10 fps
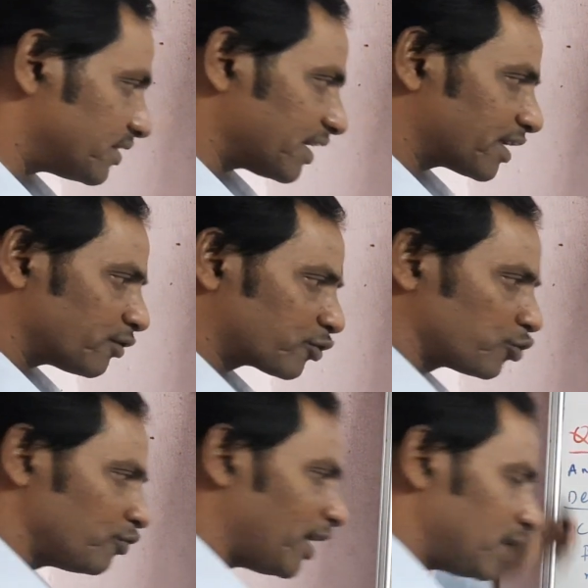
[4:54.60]
they give
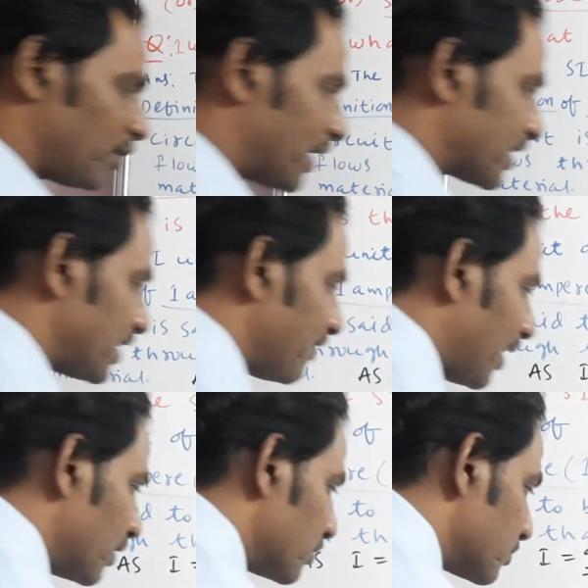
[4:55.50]
Q value and E
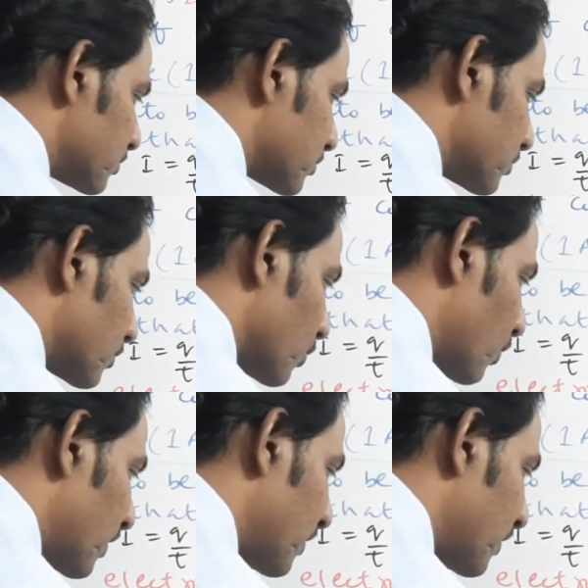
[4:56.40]
value. What is